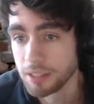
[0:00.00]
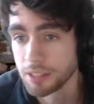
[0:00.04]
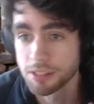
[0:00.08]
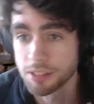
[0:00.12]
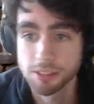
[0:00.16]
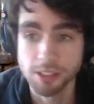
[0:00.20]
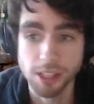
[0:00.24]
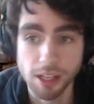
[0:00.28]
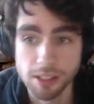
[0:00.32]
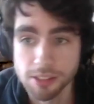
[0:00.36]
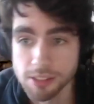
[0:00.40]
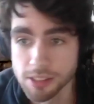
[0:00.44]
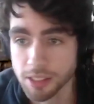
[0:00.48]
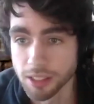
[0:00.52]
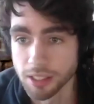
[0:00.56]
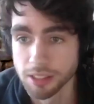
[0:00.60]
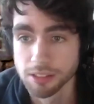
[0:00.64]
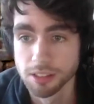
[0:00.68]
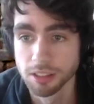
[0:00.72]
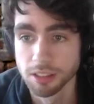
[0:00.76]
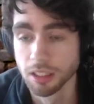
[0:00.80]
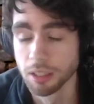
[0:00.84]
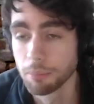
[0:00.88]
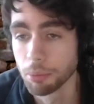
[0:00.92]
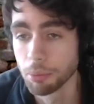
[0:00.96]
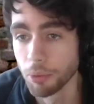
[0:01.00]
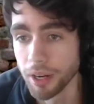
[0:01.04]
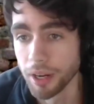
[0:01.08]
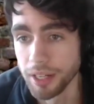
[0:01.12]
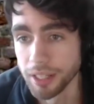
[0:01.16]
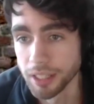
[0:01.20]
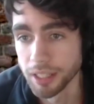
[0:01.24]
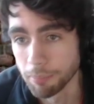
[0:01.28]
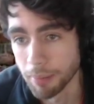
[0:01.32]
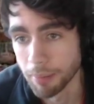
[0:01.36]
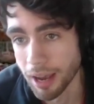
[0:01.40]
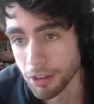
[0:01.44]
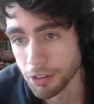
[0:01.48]
discussing and
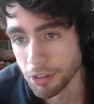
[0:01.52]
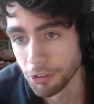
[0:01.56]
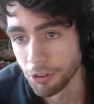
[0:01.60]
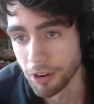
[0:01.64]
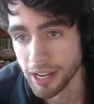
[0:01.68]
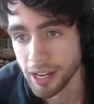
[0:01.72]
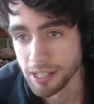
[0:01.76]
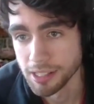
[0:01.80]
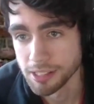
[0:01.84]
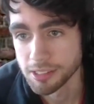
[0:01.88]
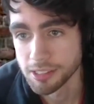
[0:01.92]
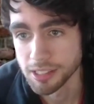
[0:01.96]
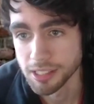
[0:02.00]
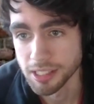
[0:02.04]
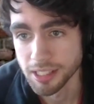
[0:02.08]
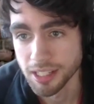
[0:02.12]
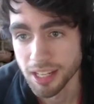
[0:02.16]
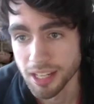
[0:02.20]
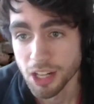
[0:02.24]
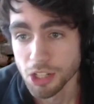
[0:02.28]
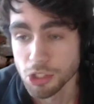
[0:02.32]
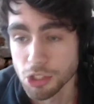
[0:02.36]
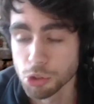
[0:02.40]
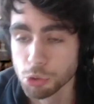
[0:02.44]
deliberating about your AC